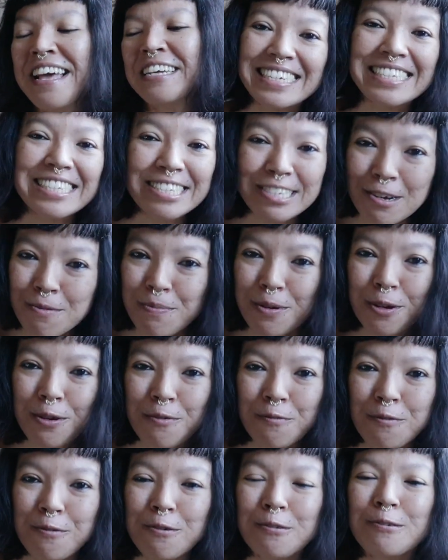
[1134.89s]
It's so
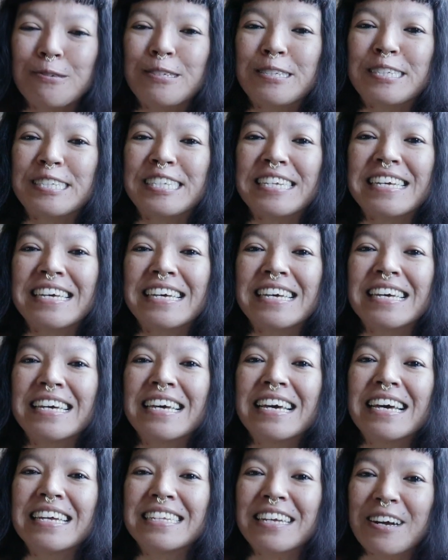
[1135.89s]
beautiful to
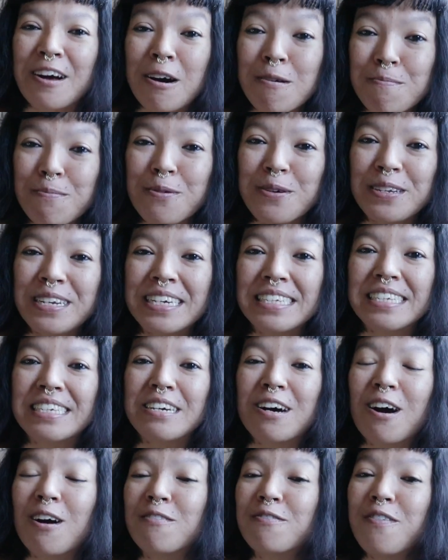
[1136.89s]
see the
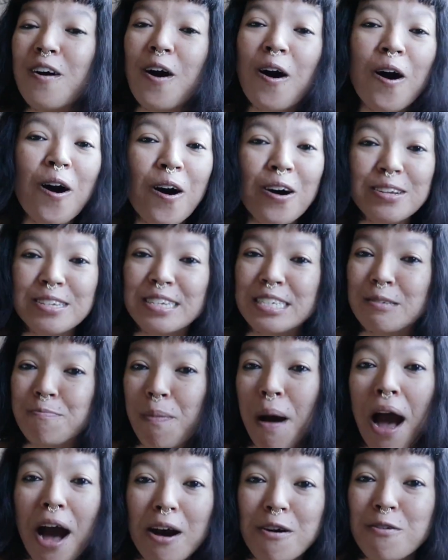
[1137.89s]
community of all these
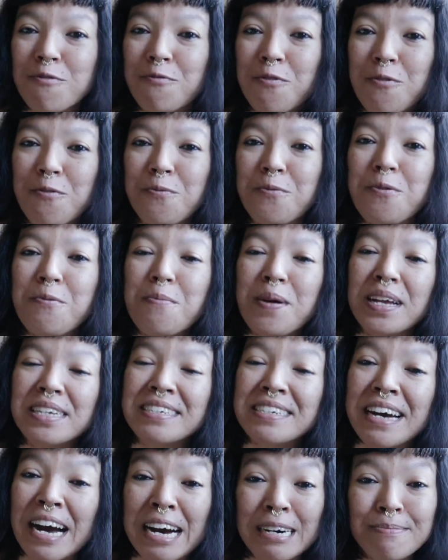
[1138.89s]
powerful
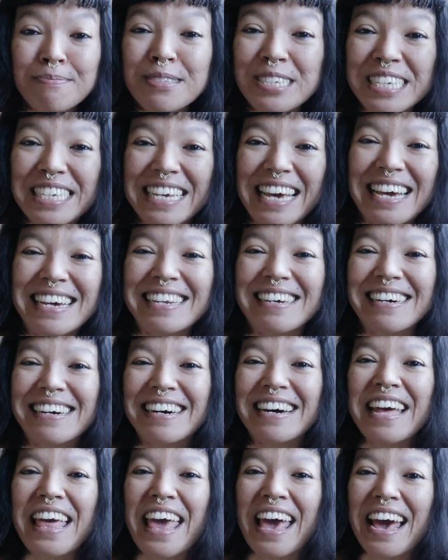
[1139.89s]
women come
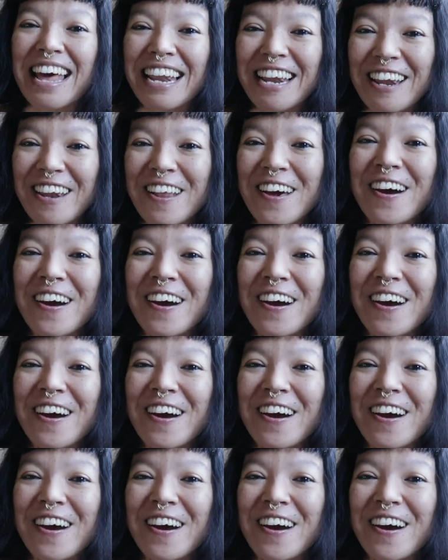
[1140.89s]
together and